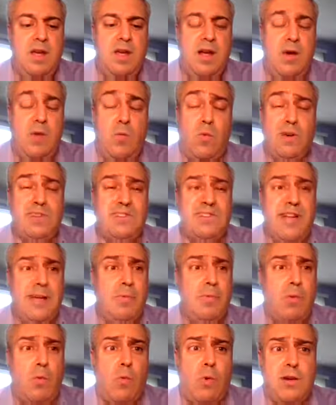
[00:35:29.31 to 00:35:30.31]
What
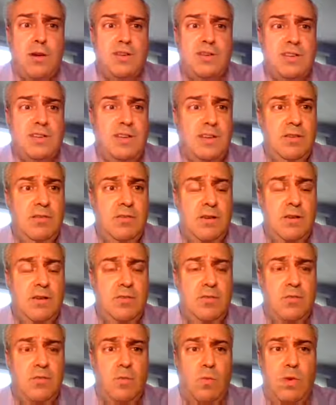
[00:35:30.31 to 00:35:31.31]
type of work do you do?